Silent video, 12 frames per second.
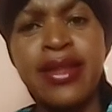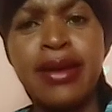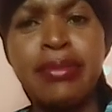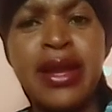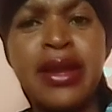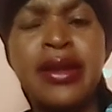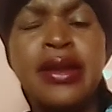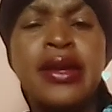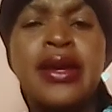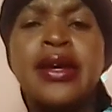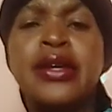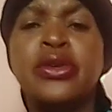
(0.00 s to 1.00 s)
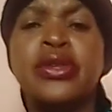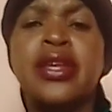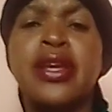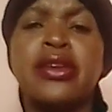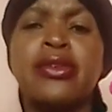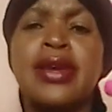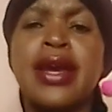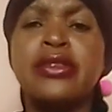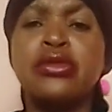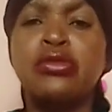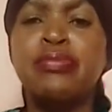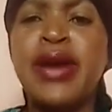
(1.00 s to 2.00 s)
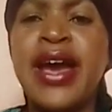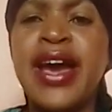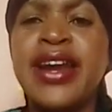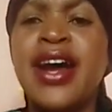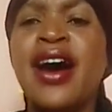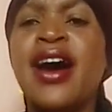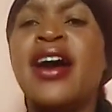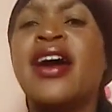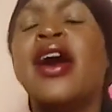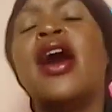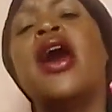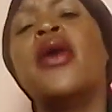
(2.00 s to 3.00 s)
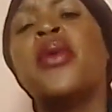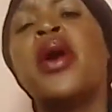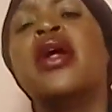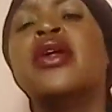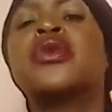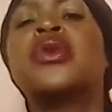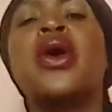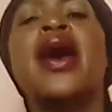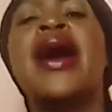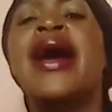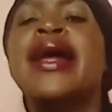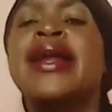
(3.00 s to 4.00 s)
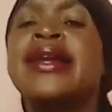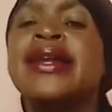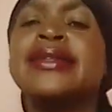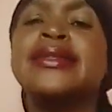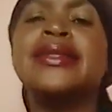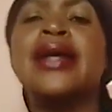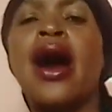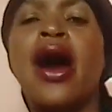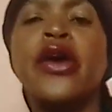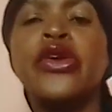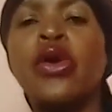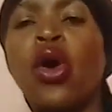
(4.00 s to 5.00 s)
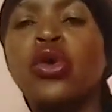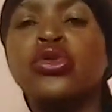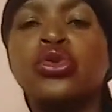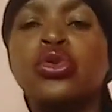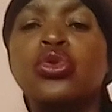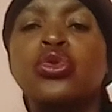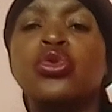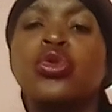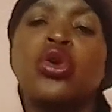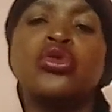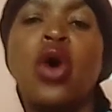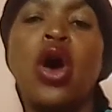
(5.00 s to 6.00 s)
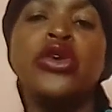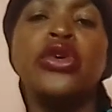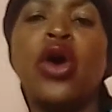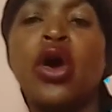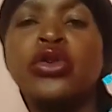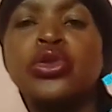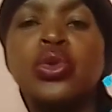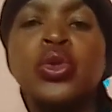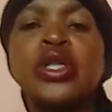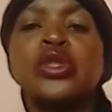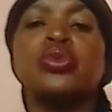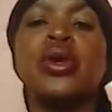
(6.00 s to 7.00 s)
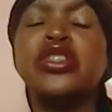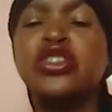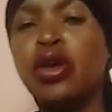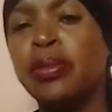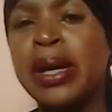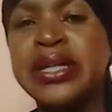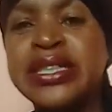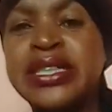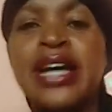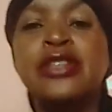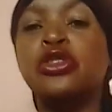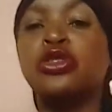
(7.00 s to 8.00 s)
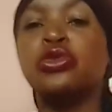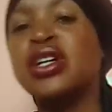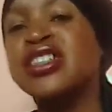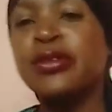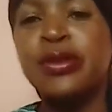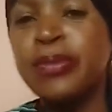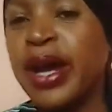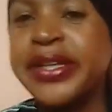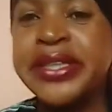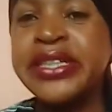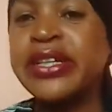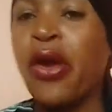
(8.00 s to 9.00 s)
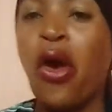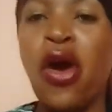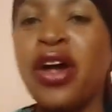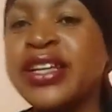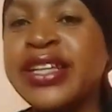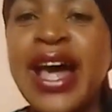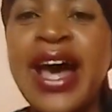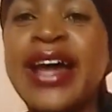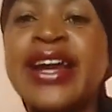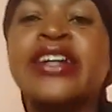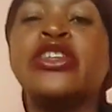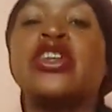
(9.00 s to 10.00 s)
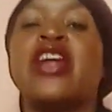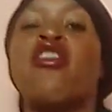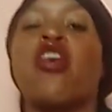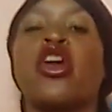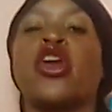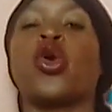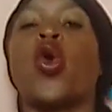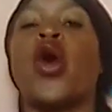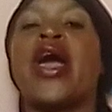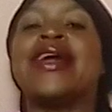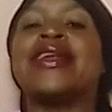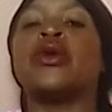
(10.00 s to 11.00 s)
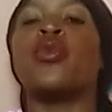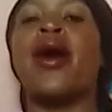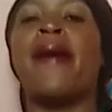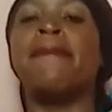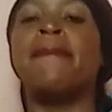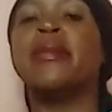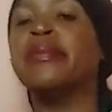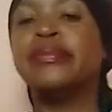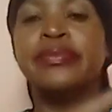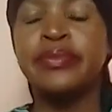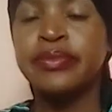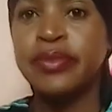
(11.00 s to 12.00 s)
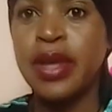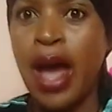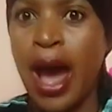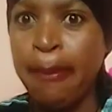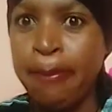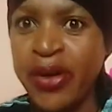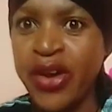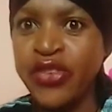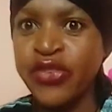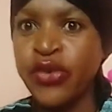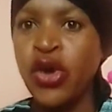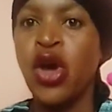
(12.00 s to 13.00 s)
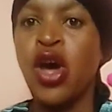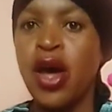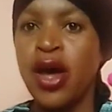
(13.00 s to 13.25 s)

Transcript: than me? You think you can do better? Oh, well, go ahead and let's see how you're going to do. Because all you're going to do is waste your money and your transfer money and all that, and you're never going to go anywhere above